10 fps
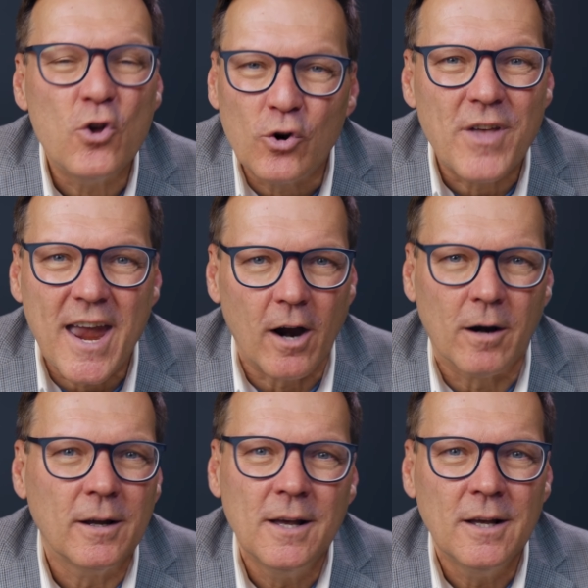they're
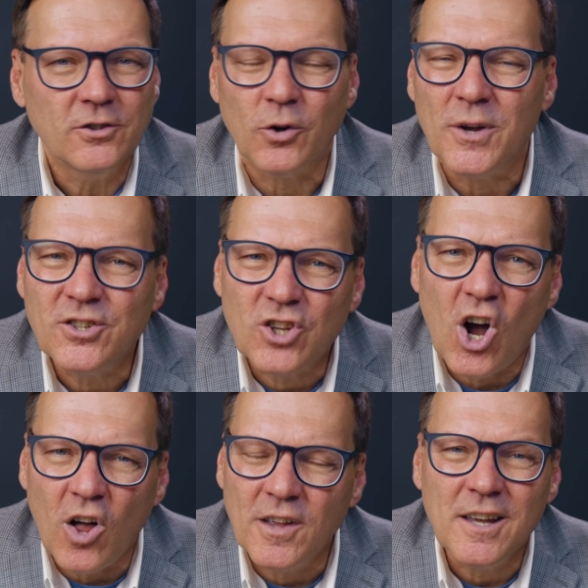there. So His
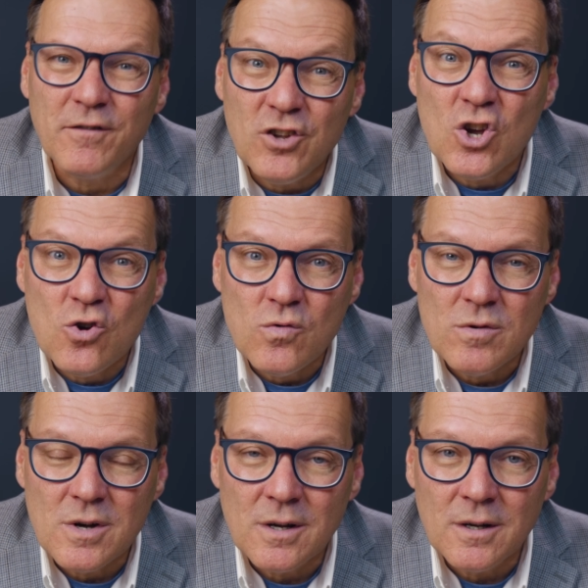calling of you,